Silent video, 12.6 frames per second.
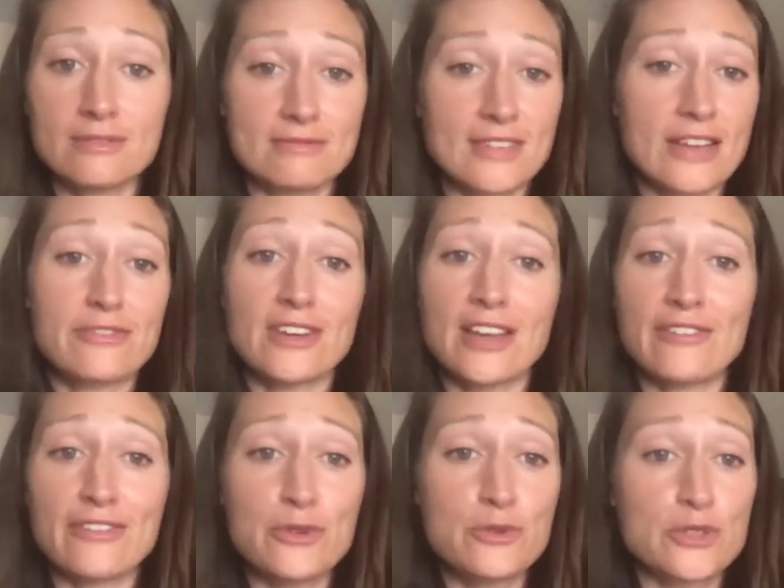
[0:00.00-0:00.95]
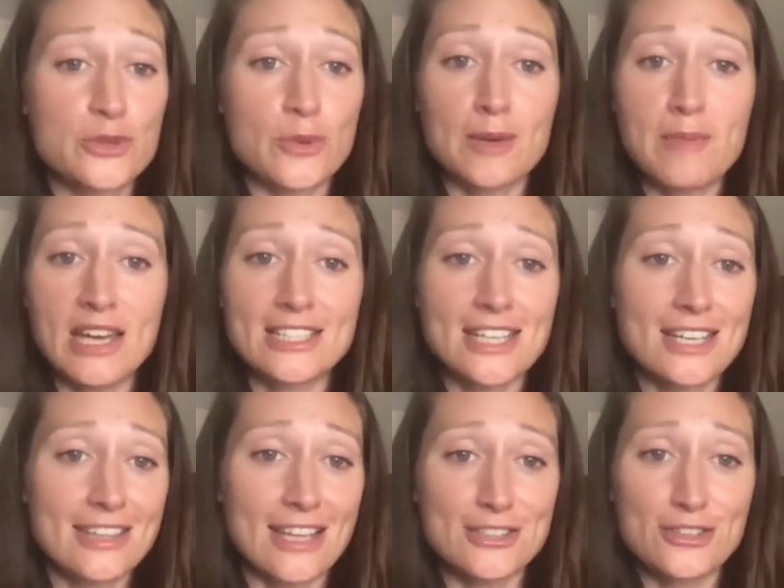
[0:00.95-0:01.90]
if you just want to
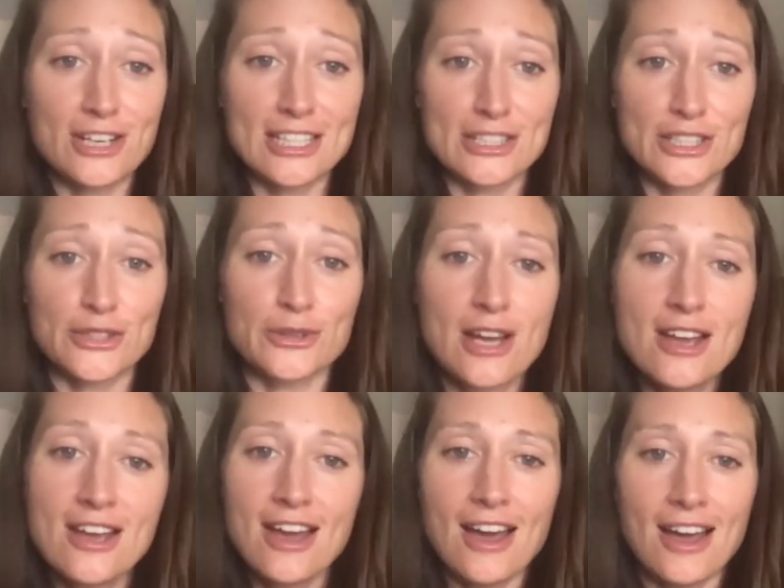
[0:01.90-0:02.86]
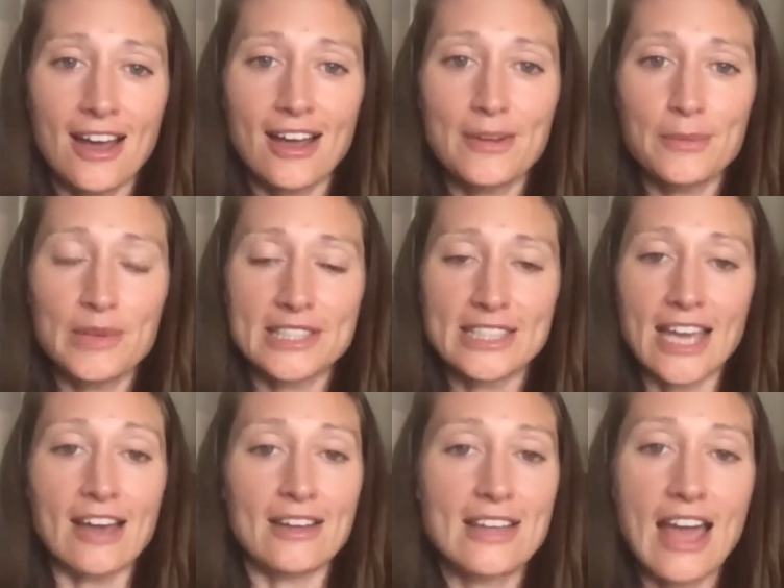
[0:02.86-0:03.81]
meditate, that's great too. But yeah,
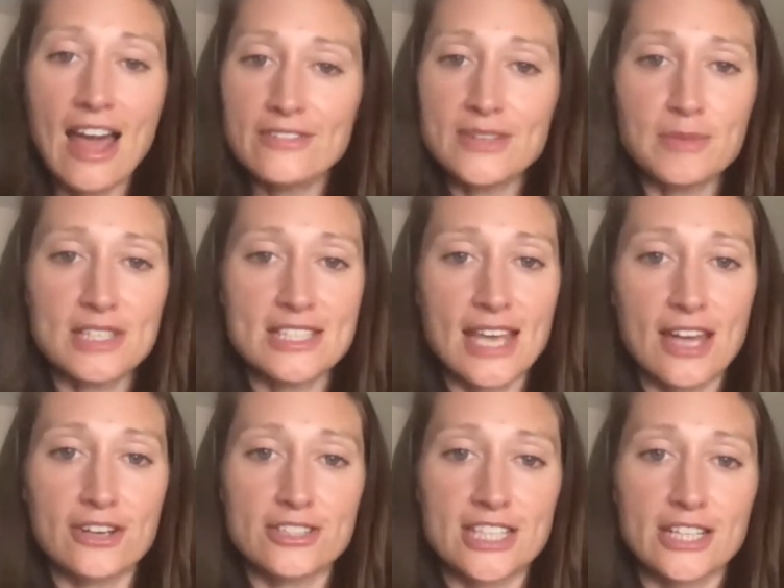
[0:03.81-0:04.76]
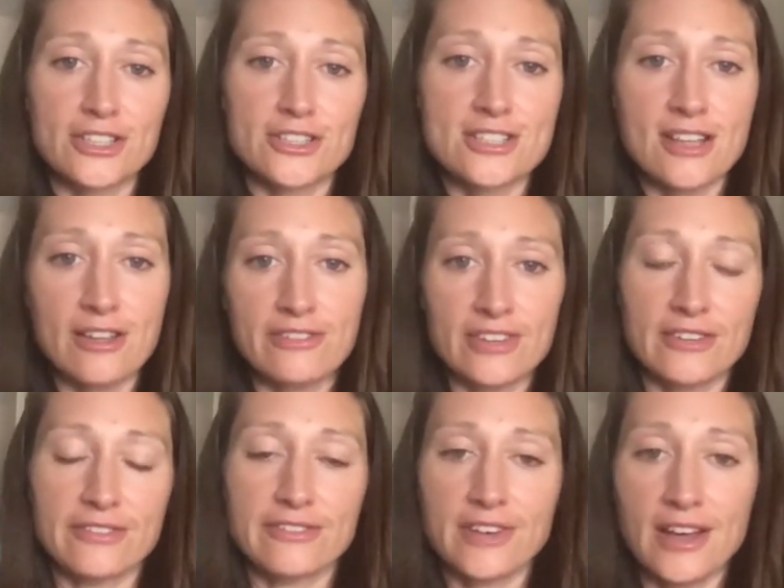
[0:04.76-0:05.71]
have something to entertain yourself if
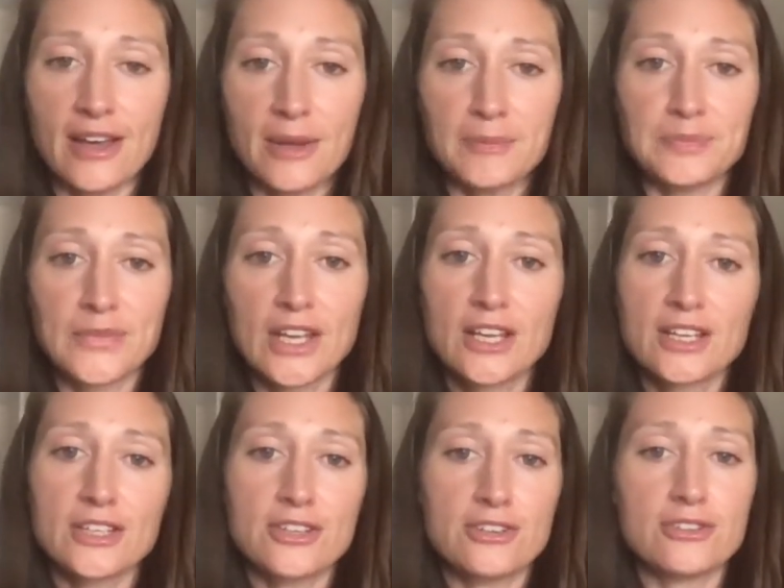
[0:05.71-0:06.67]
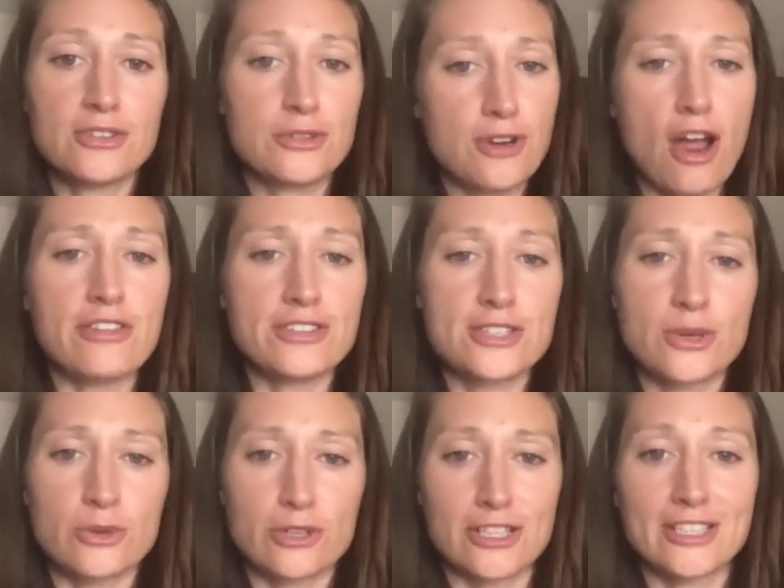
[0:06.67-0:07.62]
you're not so
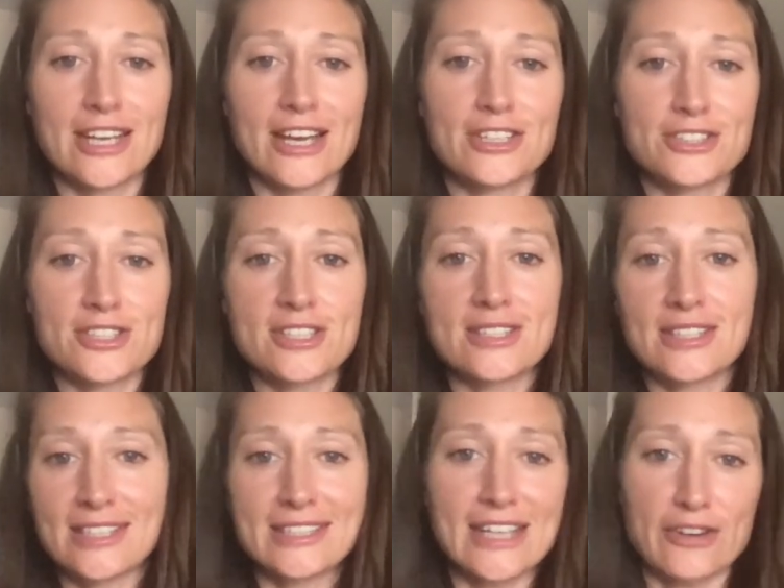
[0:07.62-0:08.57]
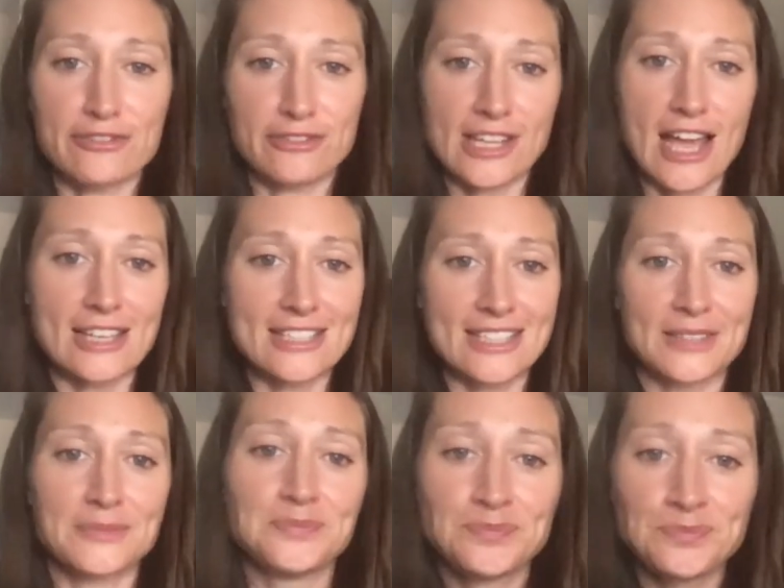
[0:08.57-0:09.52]
good at just sitting down and relaxing.
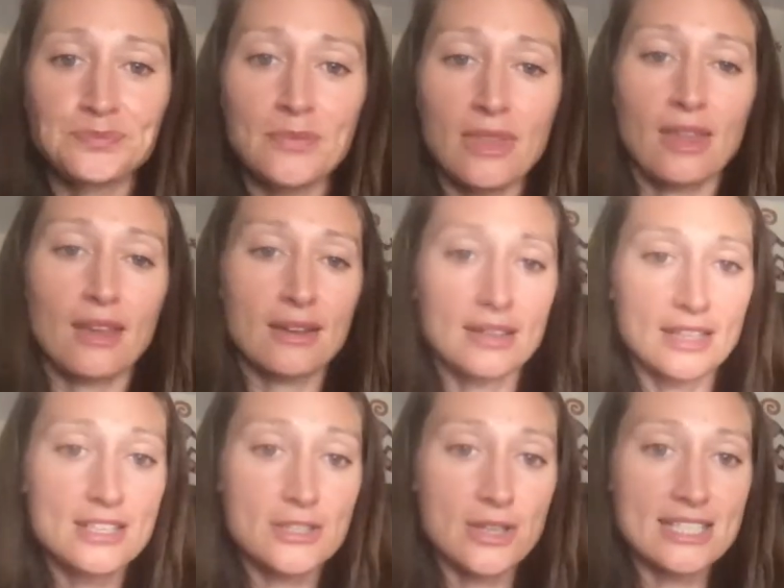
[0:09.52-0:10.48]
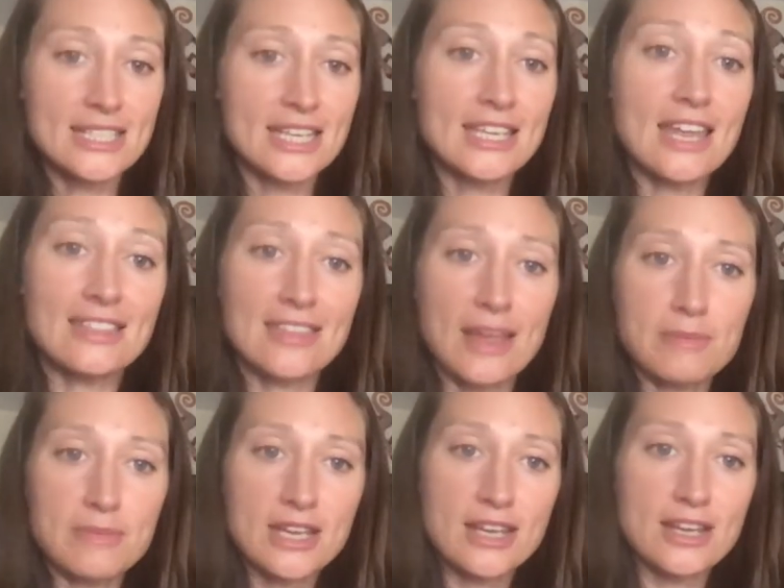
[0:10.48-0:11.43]
So that's it. Let
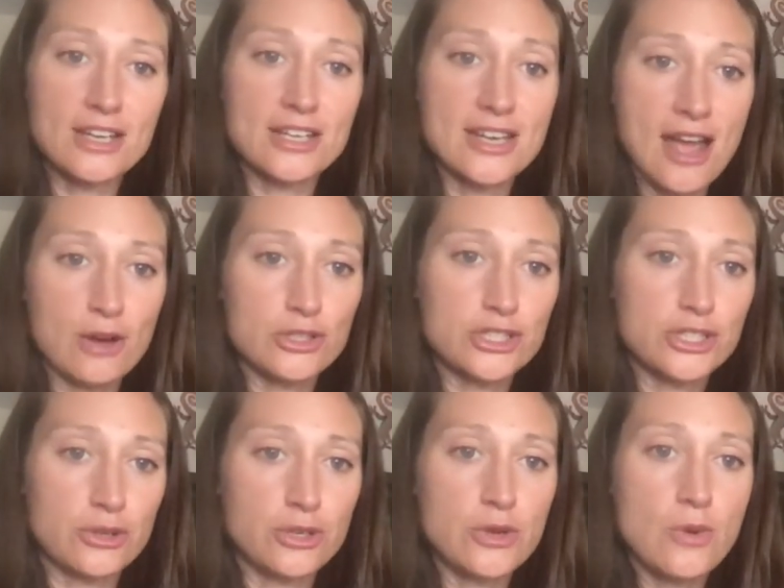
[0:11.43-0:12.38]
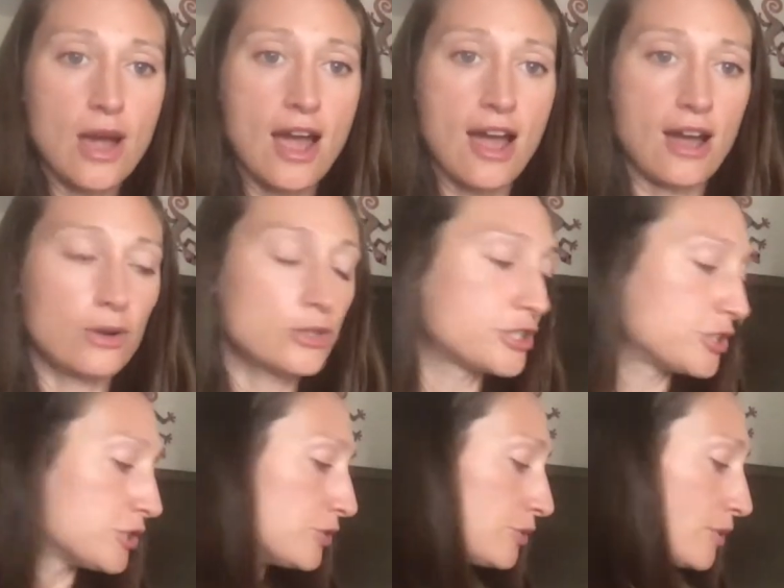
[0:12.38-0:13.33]
me now show you how
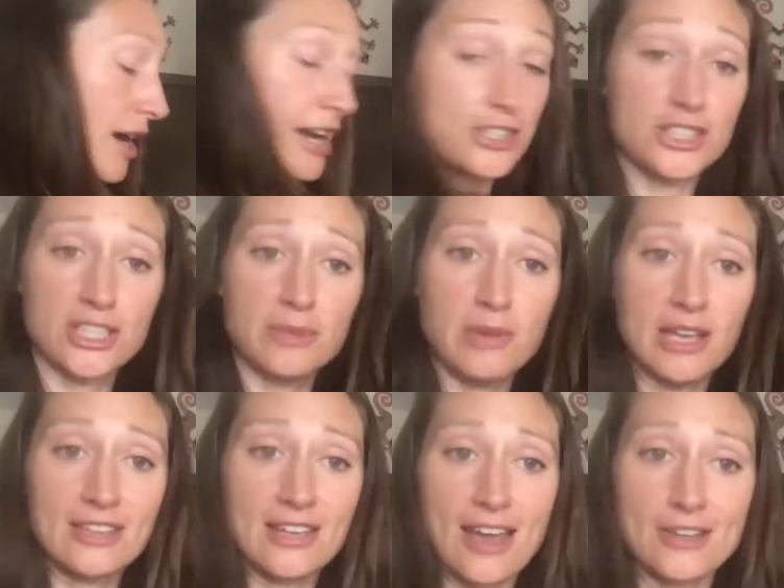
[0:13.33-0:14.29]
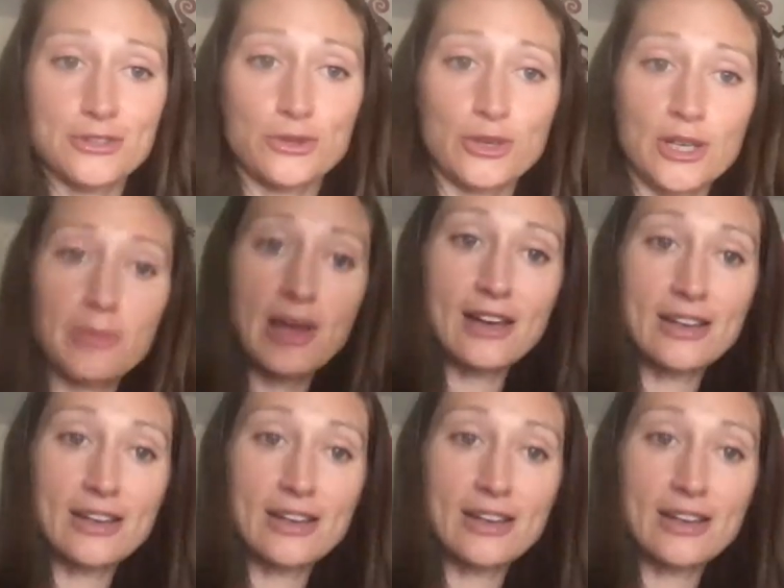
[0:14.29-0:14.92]
to actually make the castor oil pack.